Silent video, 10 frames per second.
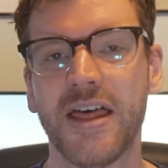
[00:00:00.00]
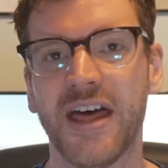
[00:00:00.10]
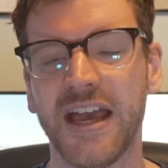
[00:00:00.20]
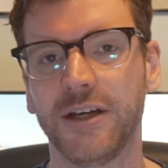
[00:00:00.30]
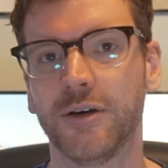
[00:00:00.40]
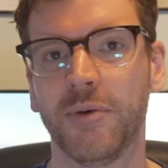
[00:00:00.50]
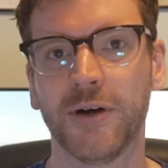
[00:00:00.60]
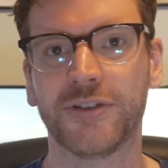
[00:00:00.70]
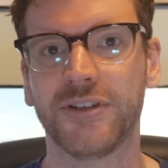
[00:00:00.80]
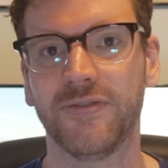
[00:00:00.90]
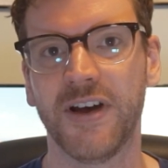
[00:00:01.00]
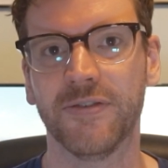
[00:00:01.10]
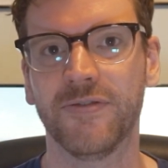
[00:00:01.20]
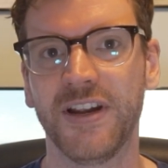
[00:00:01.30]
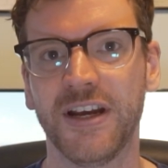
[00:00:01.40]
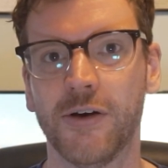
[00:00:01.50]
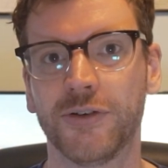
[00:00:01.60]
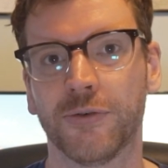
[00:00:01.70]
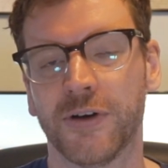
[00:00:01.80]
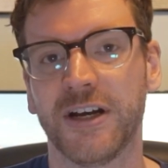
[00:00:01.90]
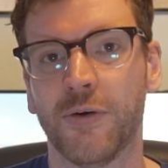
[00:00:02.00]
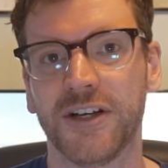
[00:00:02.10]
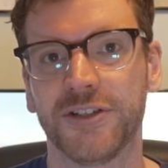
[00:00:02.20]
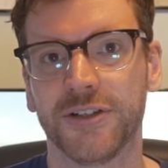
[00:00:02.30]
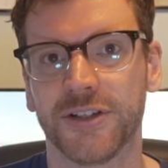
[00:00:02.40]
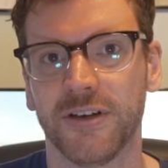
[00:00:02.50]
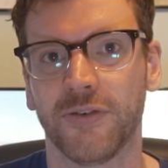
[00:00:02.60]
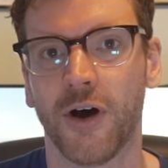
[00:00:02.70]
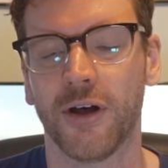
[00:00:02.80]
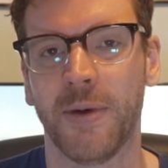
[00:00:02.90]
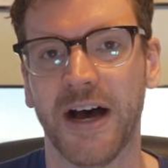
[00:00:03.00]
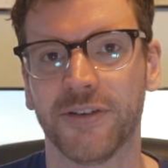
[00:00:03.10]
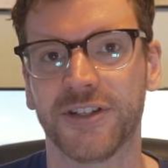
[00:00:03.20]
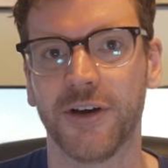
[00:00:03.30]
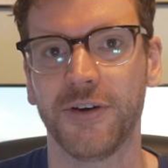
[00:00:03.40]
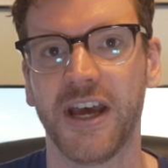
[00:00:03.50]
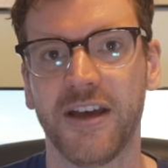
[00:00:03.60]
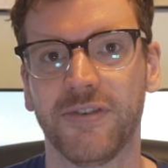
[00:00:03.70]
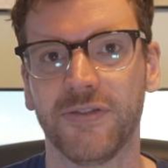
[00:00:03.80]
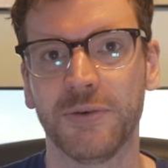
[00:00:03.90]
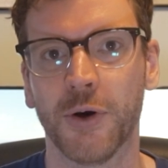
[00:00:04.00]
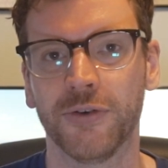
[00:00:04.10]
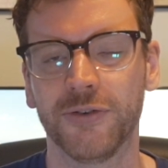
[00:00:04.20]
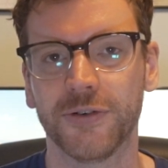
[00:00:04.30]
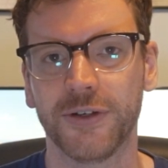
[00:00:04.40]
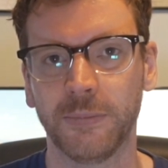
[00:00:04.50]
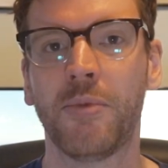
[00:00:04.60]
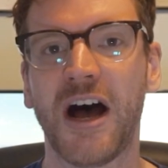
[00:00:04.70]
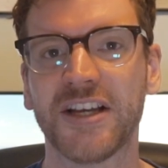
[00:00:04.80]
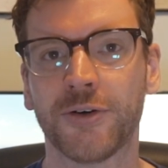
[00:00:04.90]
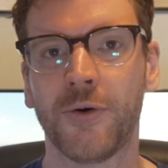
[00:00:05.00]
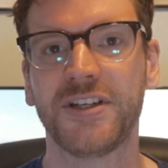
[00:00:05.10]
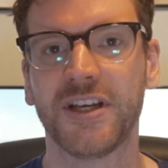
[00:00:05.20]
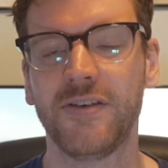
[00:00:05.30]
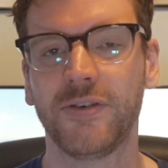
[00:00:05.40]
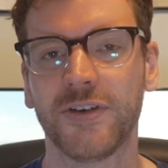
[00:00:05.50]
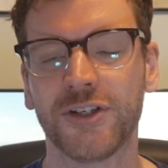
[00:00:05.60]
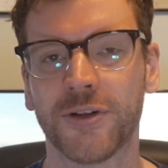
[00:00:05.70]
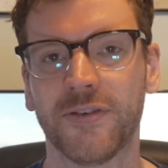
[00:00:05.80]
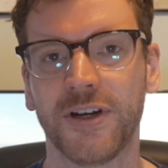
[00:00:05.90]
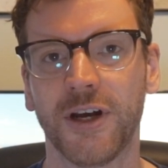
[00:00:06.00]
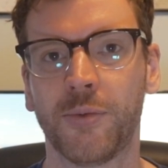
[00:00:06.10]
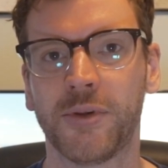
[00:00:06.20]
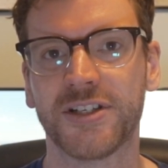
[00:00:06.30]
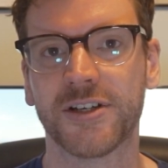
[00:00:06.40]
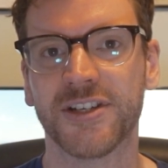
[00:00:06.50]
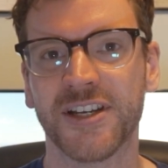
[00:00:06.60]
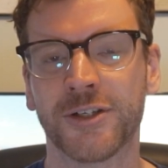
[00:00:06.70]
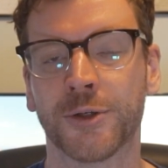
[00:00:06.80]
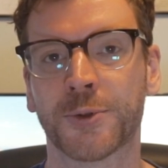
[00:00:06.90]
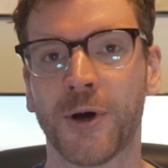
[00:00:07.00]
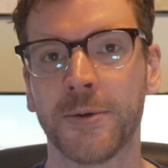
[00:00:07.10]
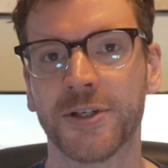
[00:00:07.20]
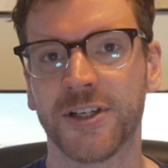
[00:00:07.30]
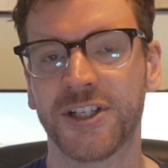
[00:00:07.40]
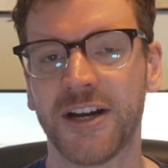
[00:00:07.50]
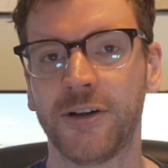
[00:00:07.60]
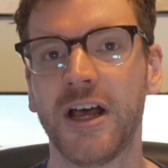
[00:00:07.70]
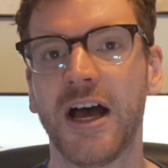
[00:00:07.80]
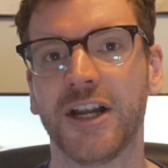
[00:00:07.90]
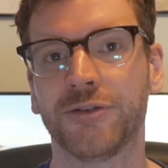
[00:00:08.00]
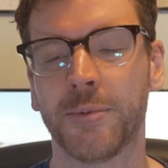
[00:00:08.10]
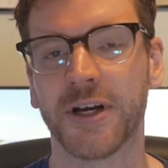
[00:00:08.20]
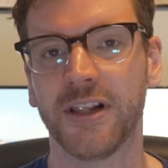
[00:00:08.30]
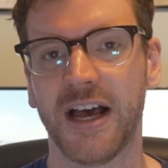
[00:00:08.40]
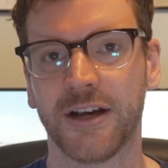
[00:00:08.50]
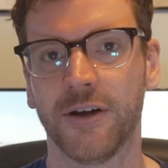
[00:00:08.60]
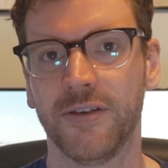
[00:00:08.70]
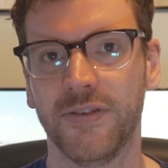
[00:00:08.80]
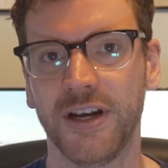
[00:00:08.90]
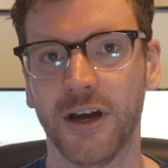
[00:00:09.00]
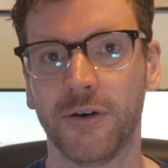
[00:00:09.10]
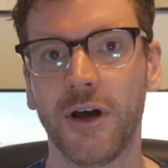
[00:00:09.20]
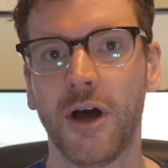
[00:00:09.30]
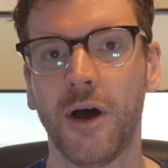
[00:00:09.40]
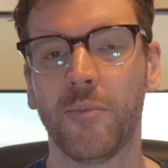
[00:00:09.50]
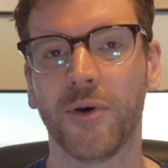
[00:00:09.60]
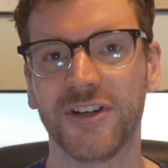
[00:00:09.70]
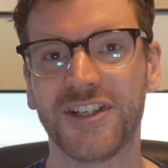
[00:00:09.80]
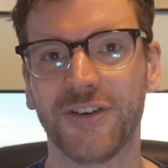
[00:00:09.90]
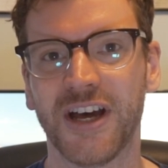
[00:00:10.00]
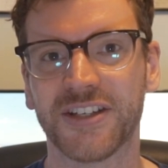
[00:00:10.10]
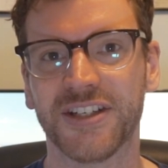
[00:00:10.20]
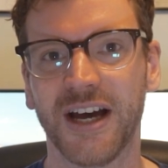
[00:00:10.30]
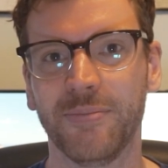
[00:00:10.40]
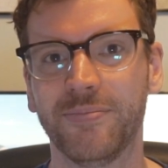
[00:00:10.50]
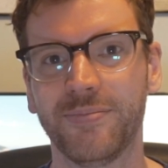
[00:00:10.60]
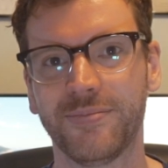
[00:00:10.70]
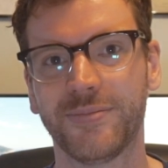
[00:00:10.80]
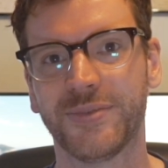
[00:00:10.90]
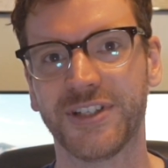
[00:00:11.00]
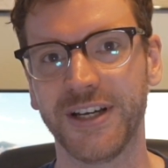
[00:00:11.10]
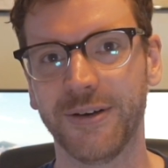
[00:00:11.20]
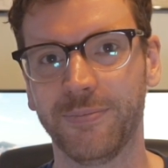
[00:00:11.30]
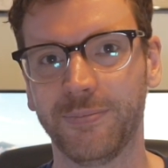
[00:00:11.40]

There you can post your favourite videos or any questions that you've got about the Sony a5100. But as always, if you've enjoyed the video, please consider subscribing to the channel and dropping a like on the video. But until next time, see ya.